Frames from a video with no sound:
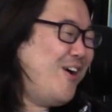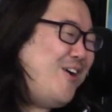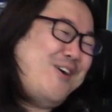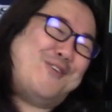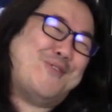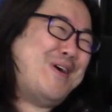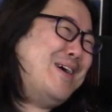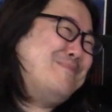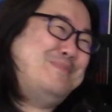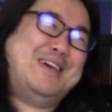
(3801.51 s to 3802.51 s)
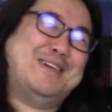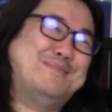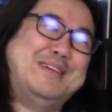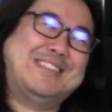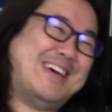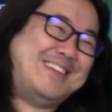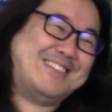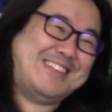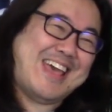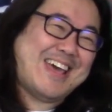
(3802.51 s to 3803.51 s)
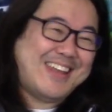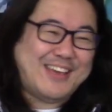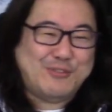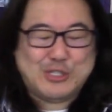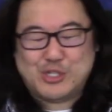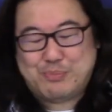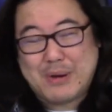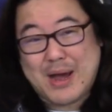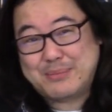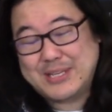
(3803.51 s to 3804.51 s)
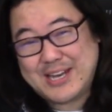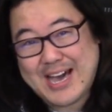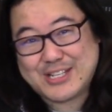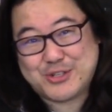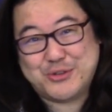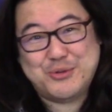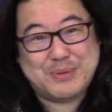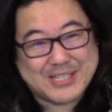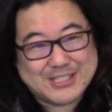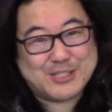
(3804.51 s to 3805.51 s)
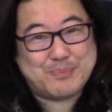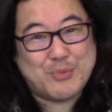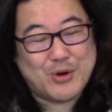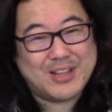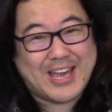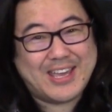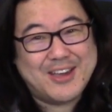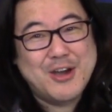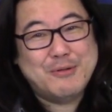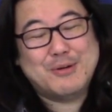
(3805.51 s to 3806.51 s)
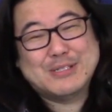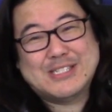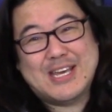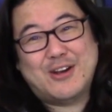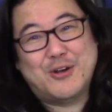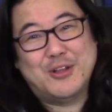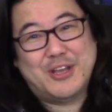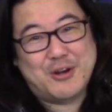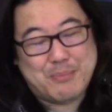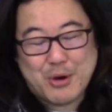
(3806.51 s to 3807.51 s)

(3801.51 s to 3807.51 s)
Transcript: all one big misunderstanding, which is probably not true because it's more like what was said earlier.